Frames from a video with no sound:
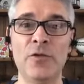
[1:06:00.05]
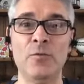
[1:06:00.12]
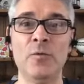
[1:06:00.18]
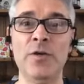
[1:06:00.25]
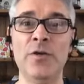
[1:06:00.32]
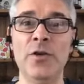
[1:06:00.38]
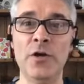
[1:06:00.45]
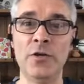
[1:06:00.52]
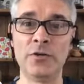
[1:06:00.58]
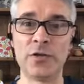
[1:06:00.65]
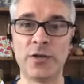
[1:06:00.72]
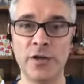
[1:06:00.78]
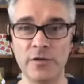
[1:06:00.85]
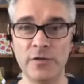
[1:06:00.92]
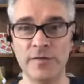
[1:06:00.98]
you were
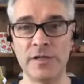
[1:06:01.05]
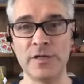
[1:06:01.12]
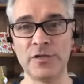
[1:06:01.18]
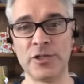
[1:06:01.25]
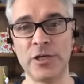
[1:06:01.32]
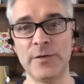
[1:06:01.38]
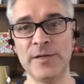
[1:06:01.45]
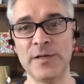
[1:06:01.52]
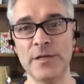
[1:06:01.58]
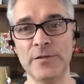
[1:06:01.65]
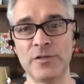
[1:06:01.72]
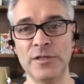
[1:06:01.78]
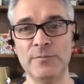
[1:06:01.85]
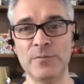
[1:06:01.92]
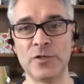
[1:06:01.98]
non-covid and showing no
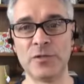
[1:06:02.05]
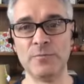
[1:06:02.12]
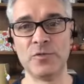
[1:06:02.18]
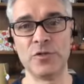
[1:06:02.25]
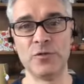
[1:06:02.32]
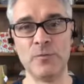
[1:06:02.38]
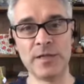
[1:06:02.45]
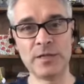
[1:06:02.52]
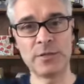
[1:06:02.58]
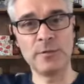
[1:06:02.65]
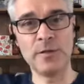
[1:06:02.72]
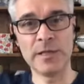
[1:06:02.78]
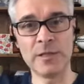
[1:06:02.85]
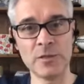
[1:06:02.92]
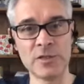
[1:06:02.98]
symptoms you went to
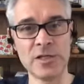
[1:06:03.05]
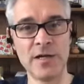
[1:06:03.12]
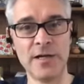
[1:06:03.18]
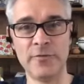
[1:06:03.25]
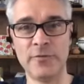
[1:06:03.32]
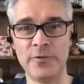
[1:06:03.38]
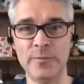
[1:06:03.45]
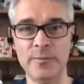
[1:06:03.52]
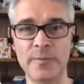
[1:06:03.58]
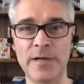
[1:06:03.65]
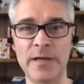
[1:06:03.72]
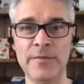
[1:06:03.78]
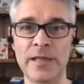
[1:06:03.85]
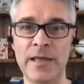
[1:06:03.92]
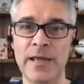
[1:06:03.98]
a side room
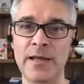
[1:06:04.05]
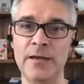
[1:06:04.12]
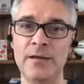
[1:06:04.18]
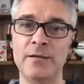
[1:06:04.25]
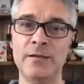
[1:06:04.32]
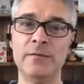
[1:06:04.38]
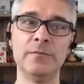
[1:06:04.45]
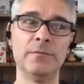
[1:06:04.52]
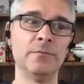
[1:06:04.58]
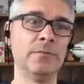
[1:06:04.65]
and then mm.